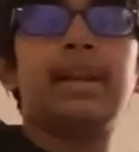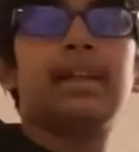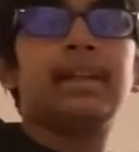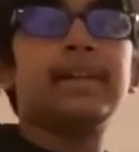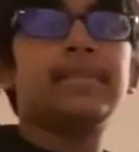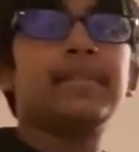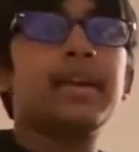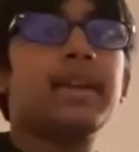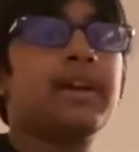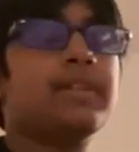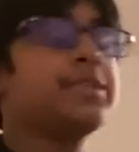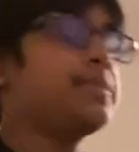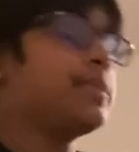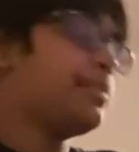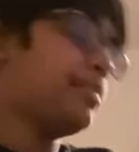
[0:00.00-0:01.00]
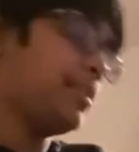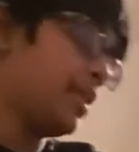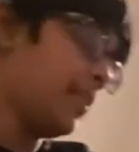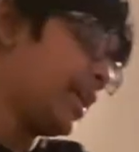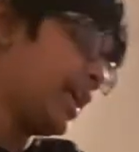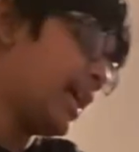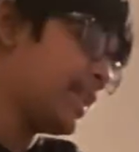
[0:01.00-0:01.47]
I like the announcement. But
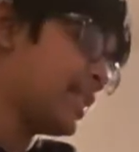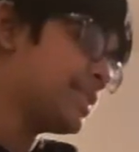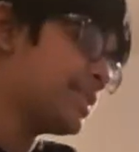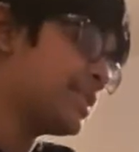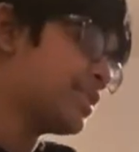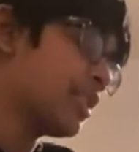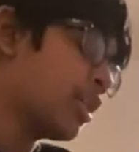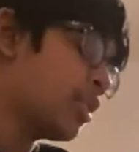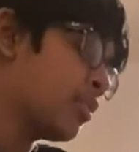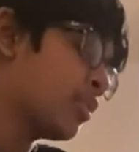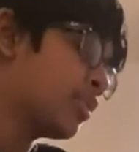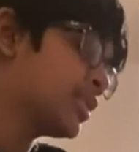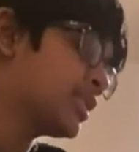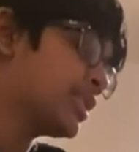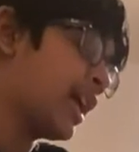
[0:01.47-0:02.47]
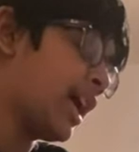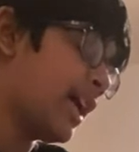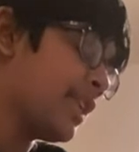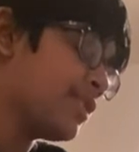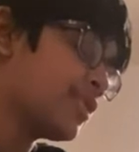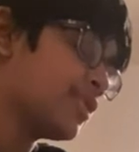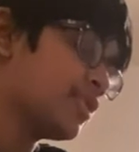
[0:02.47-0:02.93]
number nine is Star Wars
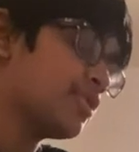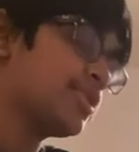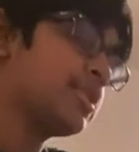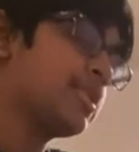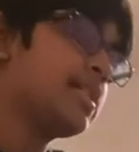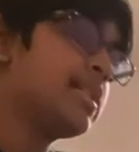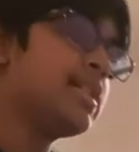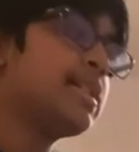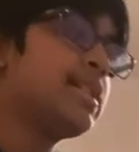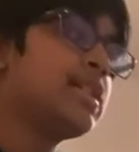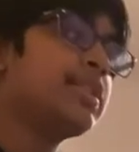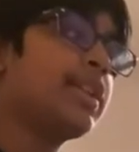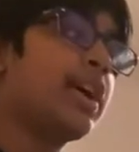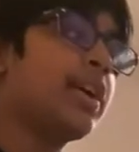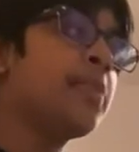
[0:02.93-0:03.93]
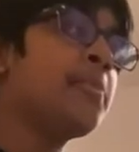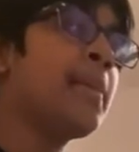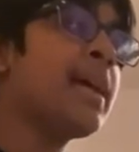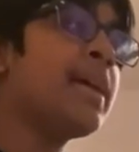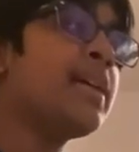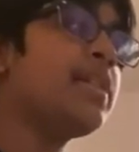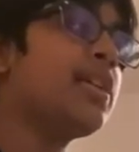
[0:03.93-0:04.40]
Hunters. Now, you
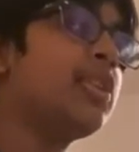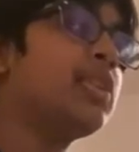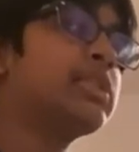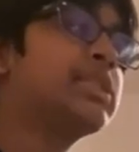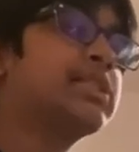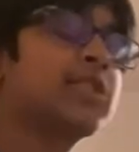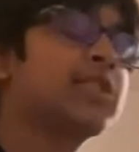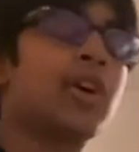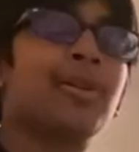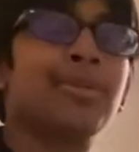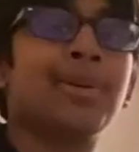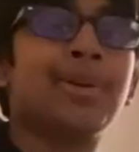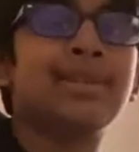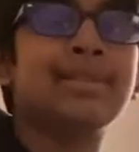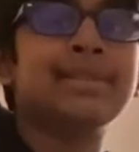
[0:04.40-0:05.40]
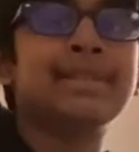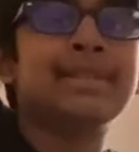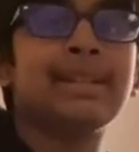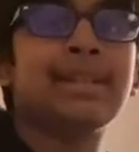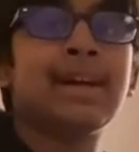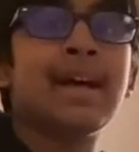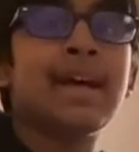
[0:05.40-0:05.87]
may know Star Wars a
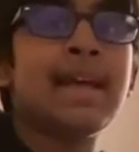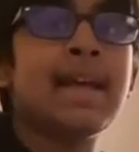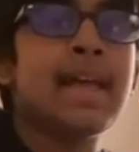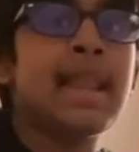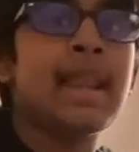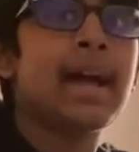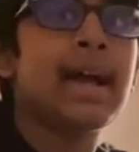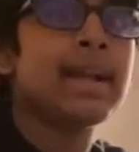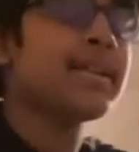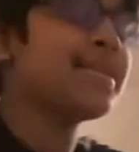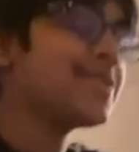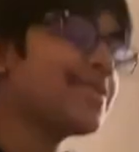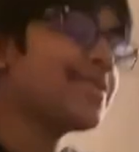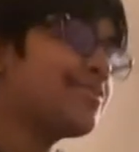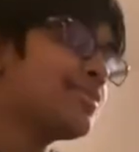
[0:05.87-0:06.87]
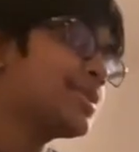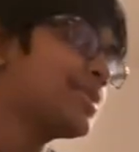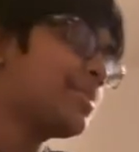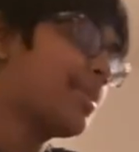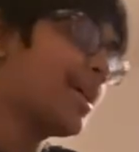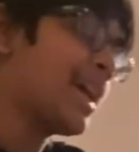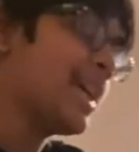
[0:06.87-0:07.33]
lot, and I just was
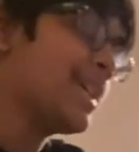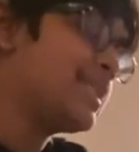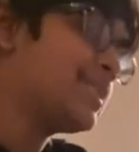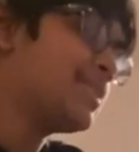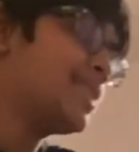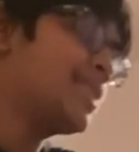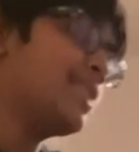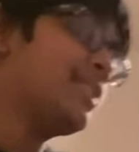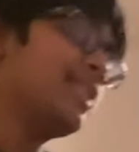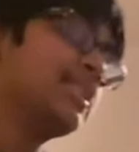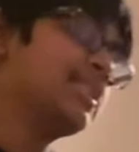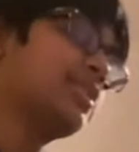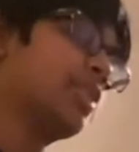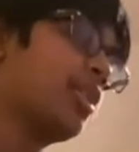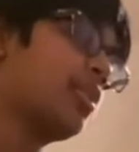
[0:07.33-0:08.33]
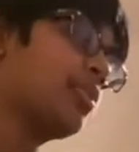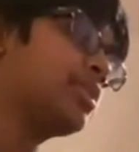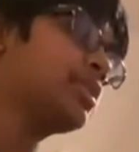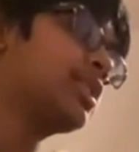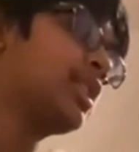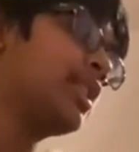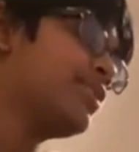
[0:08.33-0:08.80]
surprised to see that Star
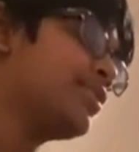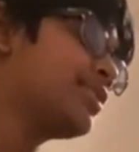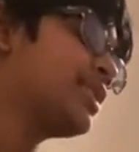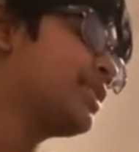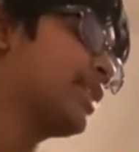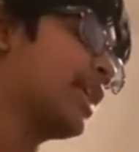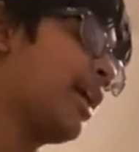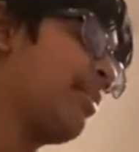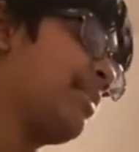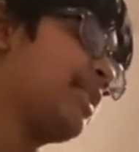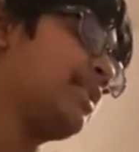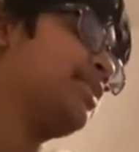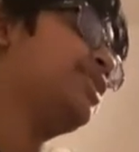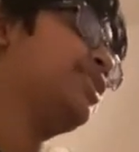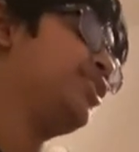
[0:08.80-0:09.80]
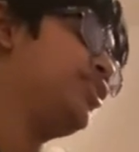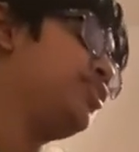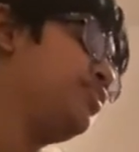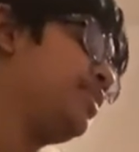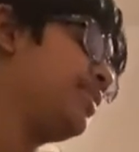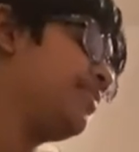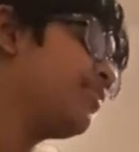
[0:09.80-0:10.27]
Wars Hunters is coming
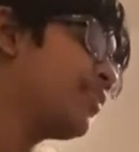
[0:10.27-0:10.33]
soon.